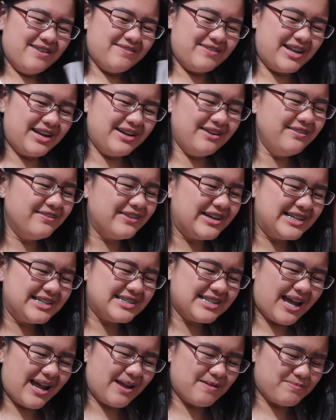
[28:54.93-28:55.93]
But
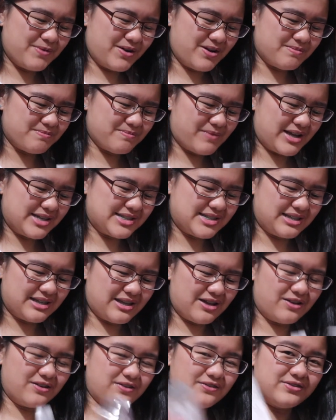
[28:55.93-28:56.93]
anyways, I bought
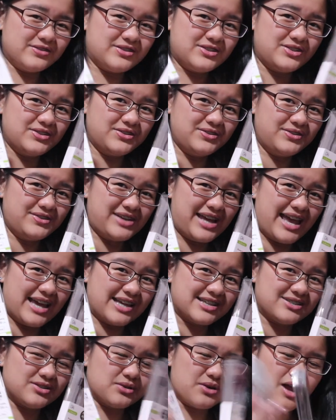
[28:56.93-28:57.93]
myself 2
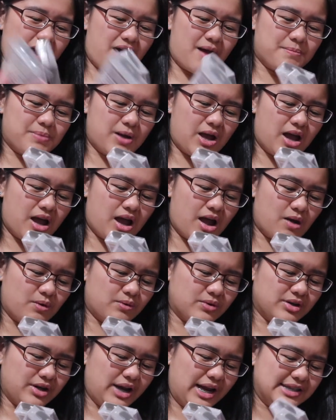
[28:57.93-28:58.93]
extra
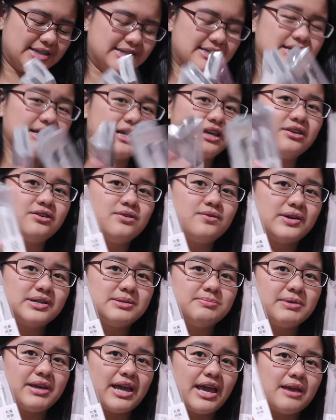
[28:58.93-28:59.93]
power and sync
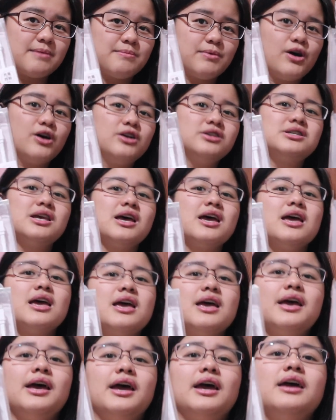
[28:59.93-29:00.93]
USB cables,
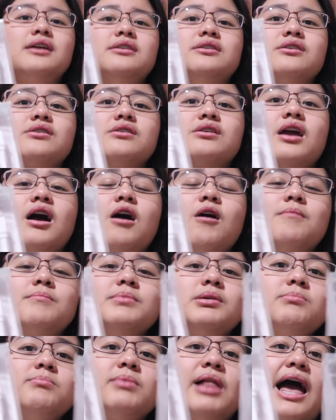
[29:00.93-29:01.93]
and they come
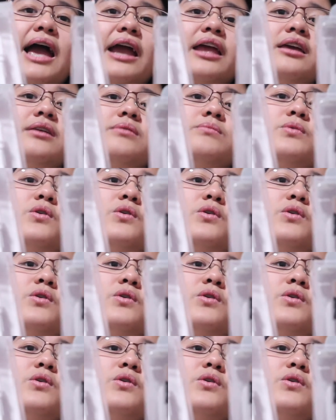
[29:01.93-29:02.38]
in black and